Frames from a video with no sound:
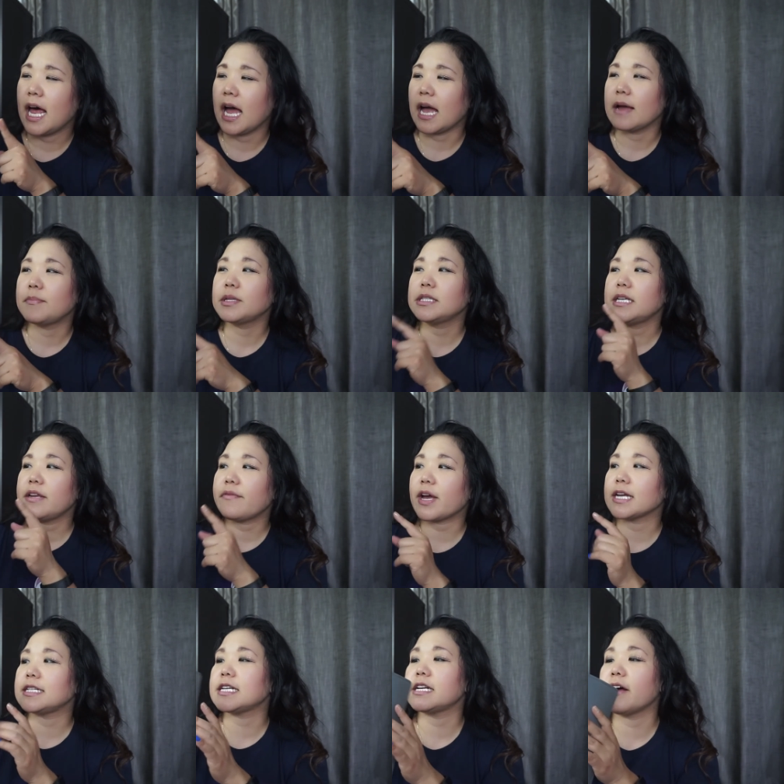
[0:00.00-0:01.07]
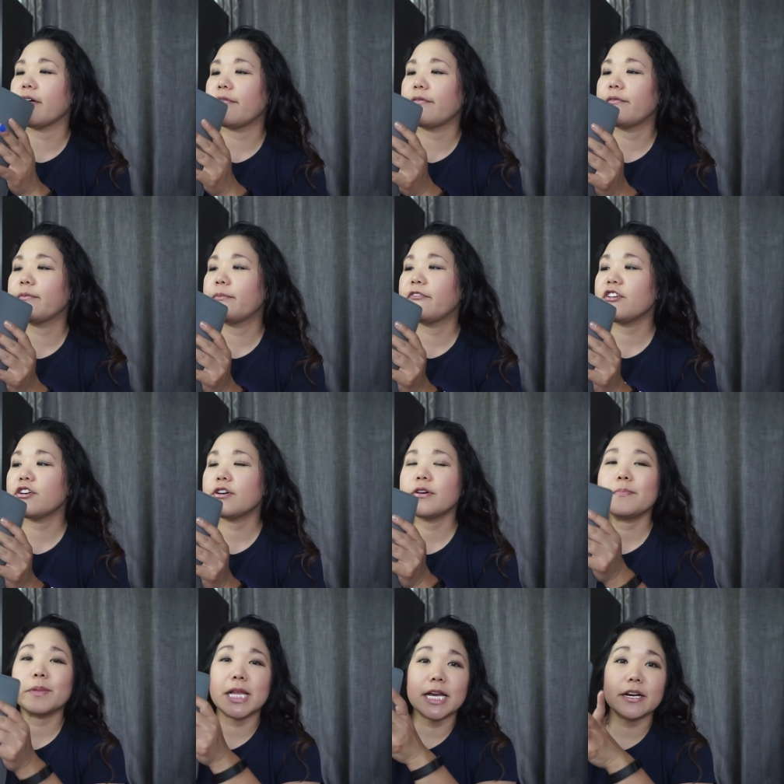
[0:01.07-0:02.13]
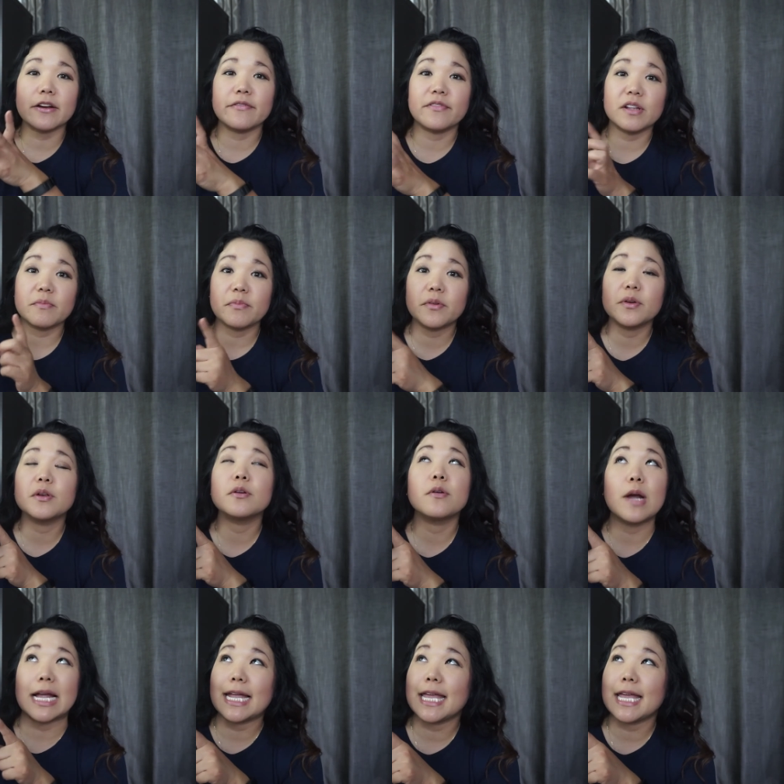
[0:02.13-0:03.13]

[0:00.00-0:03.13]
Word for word: I believe I did a full planner flip through